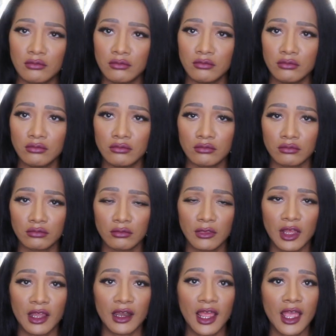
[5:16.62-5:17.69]
Mmm.
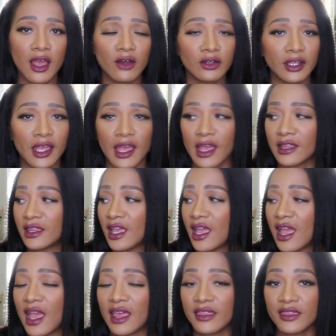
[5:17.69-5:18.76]
And they only had,
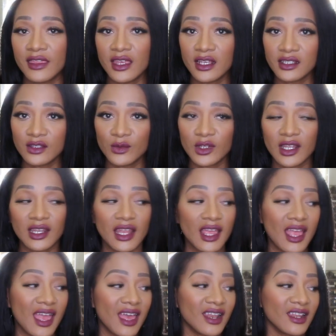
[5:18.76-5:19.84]
they had this one and
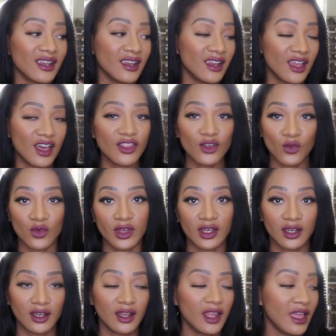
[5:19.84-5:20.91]
they had another
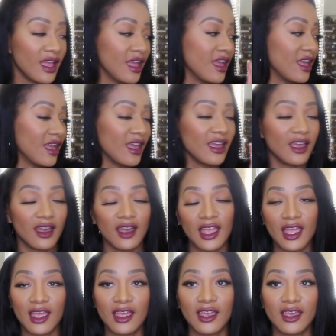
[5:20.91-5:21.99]
one.
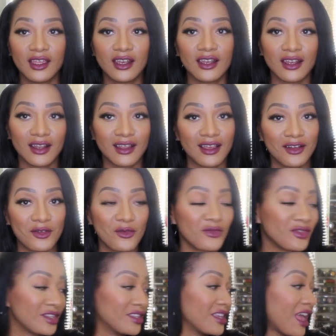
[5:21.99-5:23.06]
And
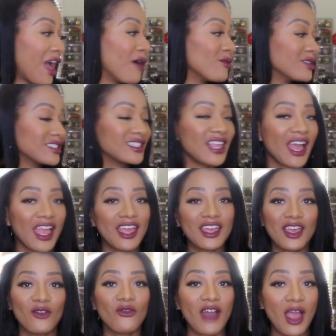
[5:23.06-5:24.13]
I was
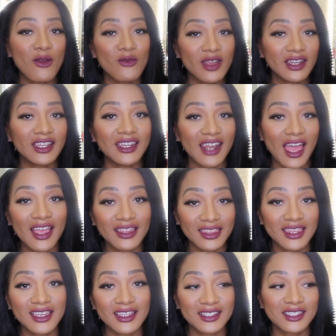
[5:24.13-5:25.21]
like, if I really
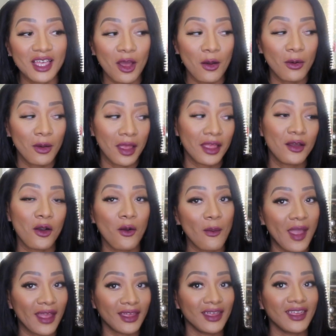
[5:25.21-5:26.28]
like this, I am gonna go
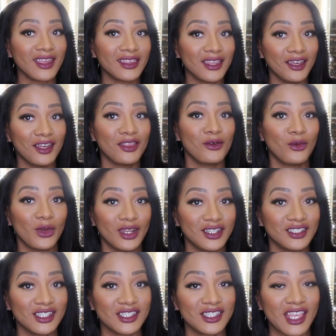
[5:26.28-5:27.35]
back and get the other one
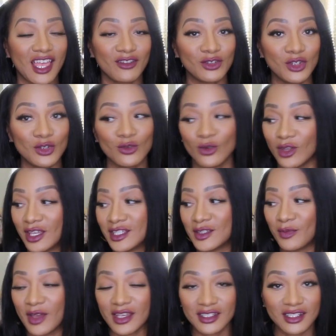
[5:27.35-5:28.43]
and just have two,
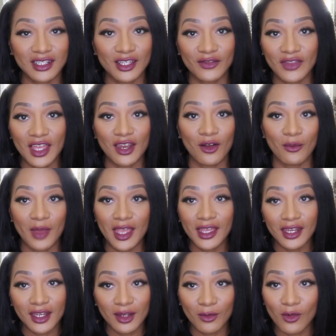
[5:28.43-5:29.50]
especially if they don't make
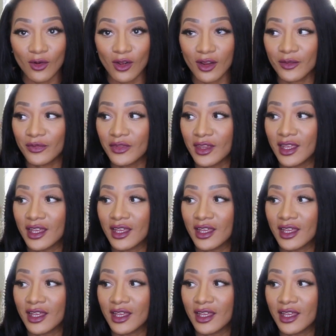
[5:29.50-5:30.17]
it anymore.